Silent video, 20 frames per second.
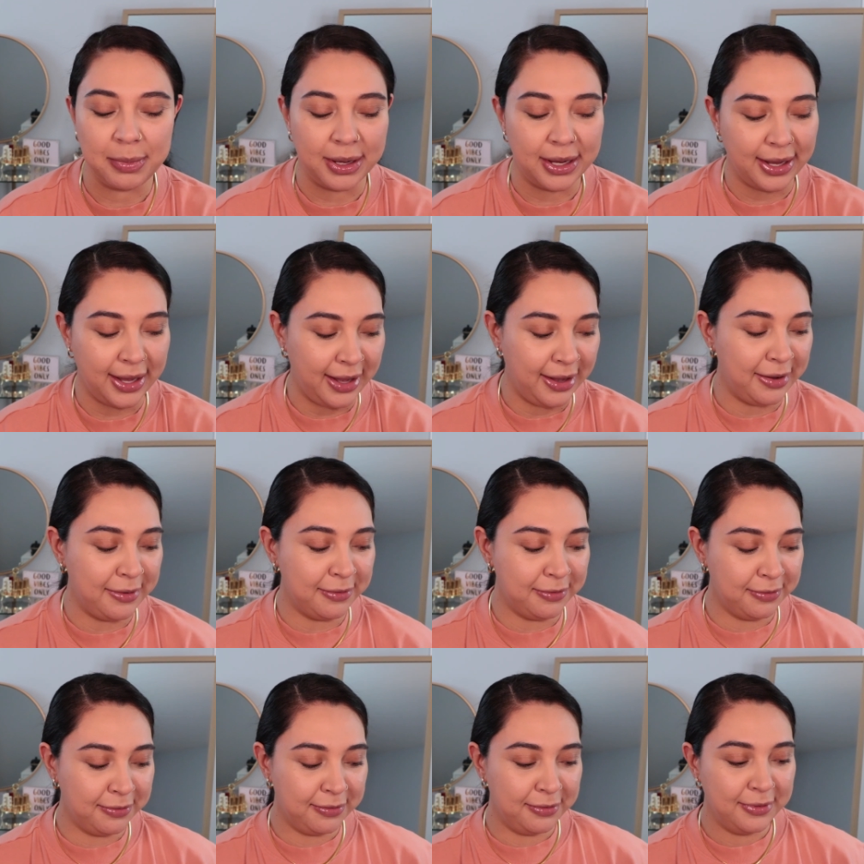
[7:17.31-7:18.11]
I
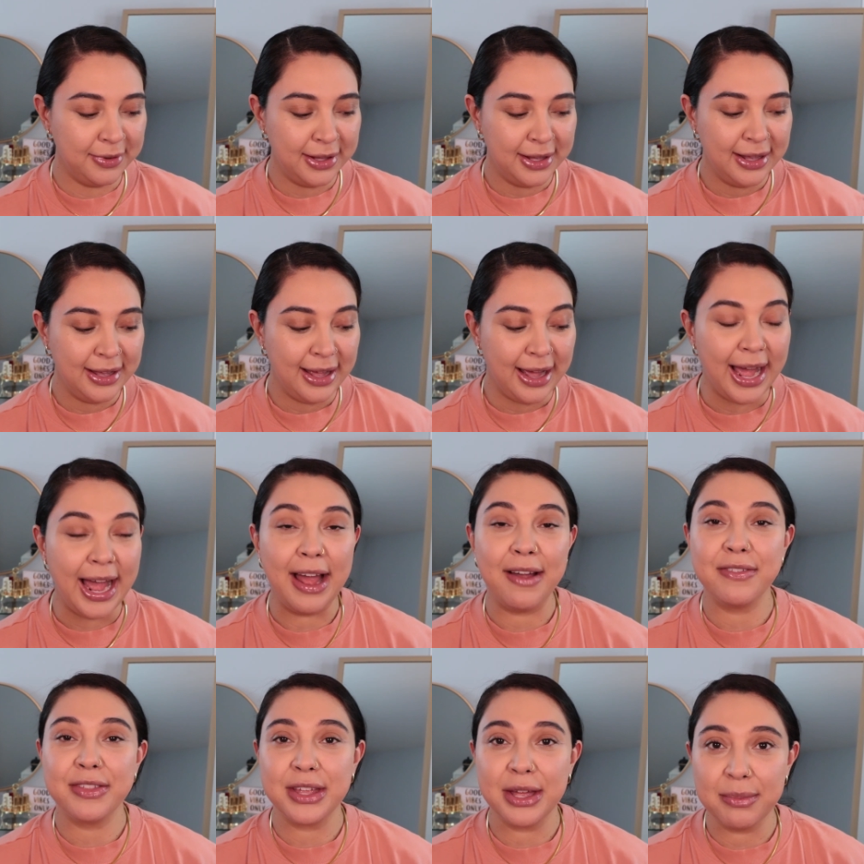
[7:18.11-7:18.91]
have I
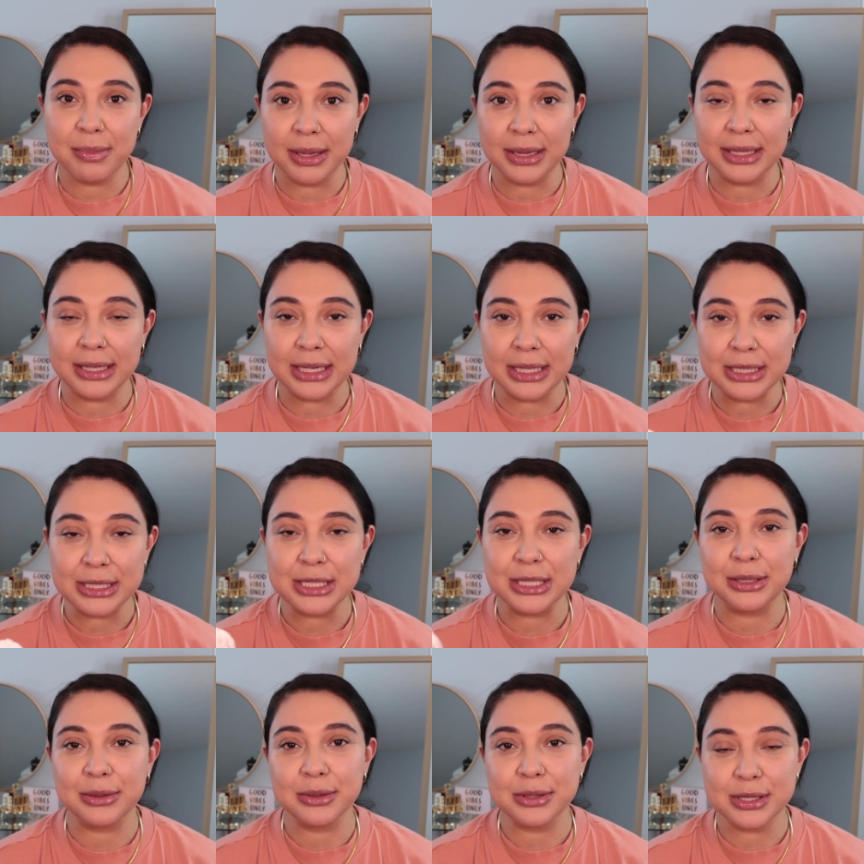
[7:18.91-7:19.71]
have the ability to.